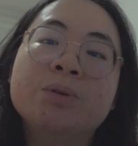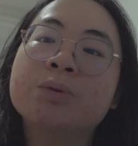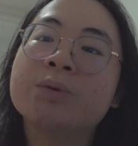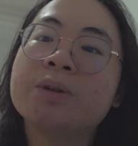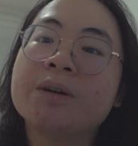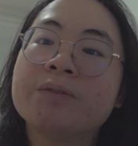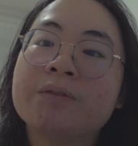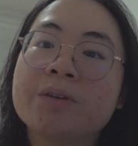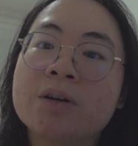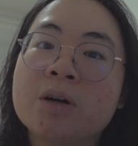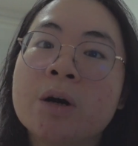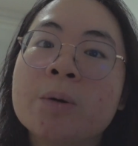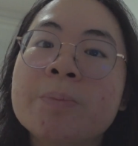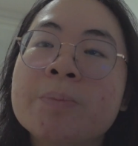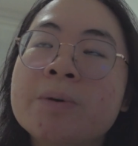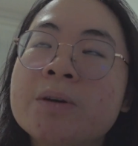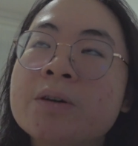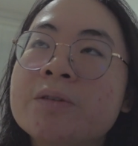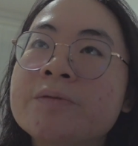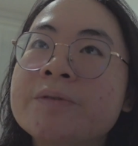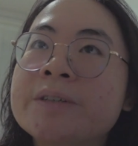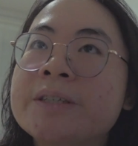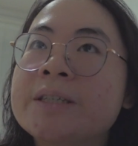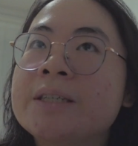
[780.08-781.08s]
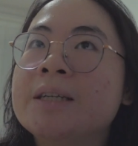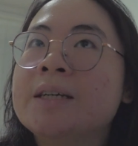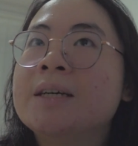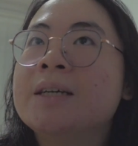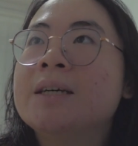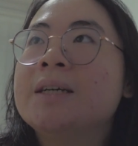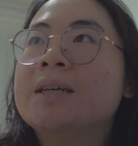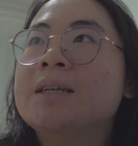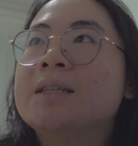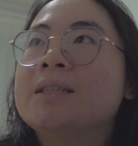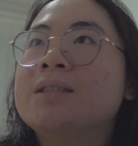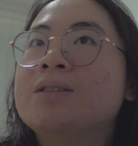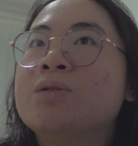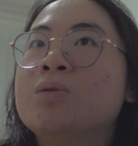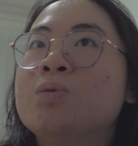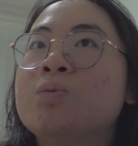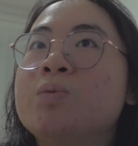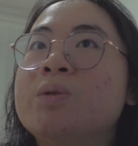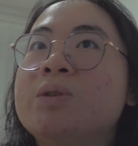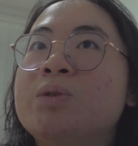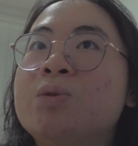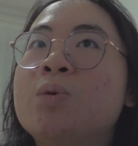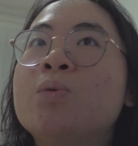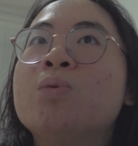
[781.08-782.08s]
don't have a copy of it, so
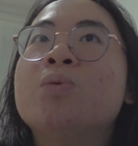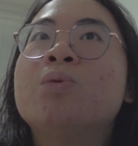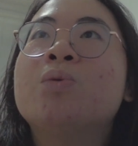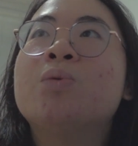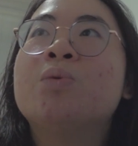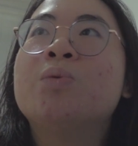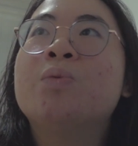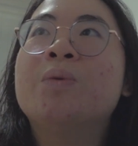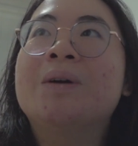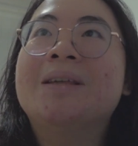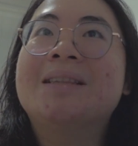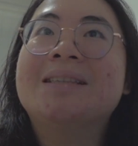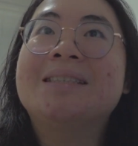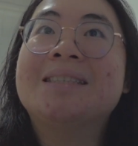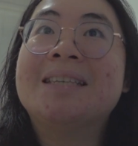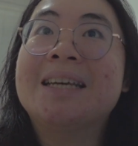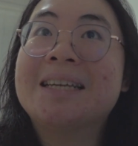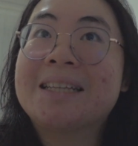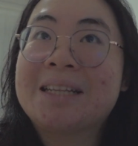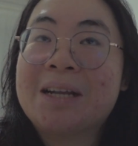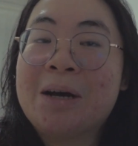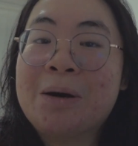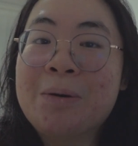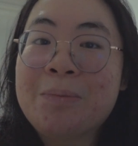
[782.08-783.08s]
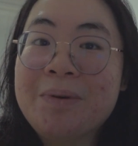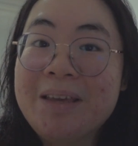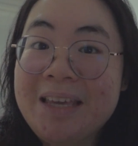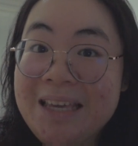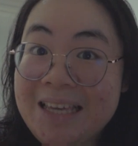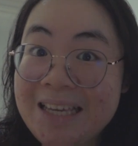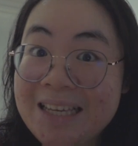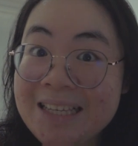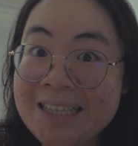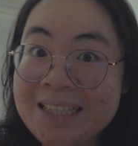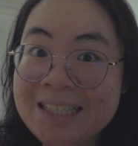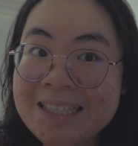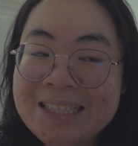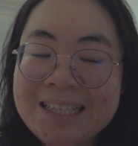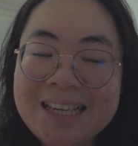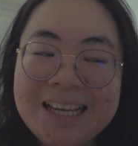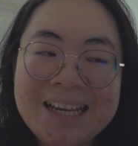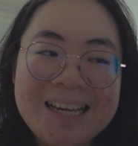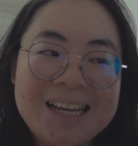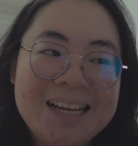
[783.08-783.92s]
we don't know when setup is.